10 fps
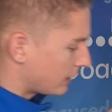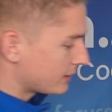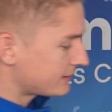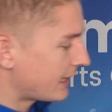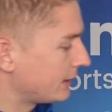well
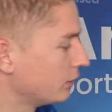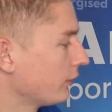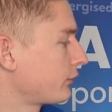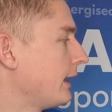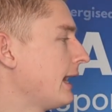as that, you'll
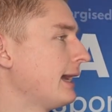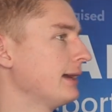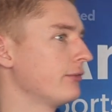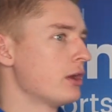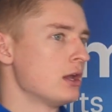often
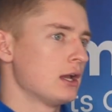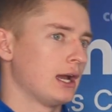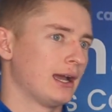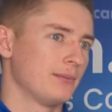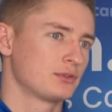have
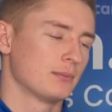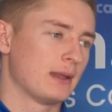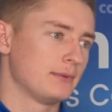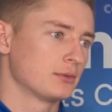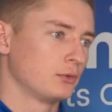
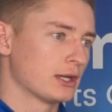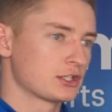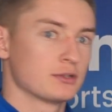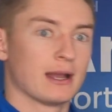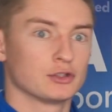maybe some
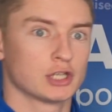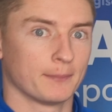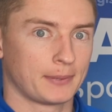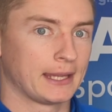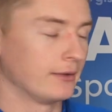questions about
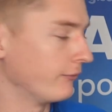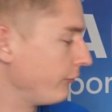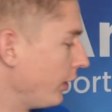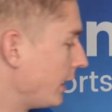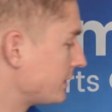jumping and
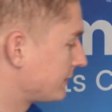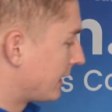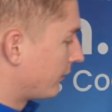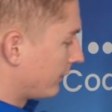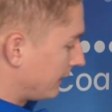flights.
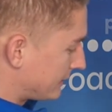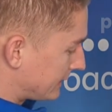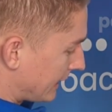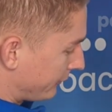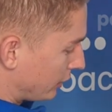Now, let's
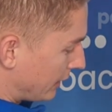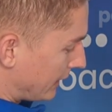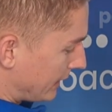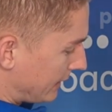say I've got